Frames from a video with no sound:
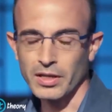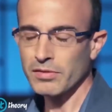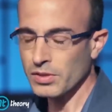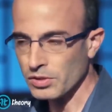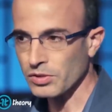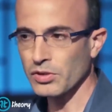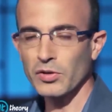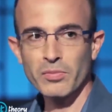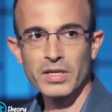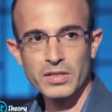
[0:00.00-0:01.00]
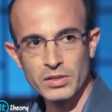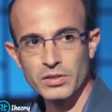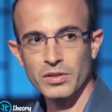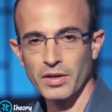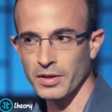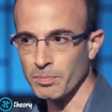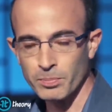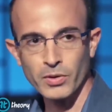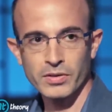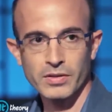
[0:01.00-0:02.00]
There were so many
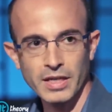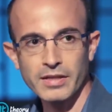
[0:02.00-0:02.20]
important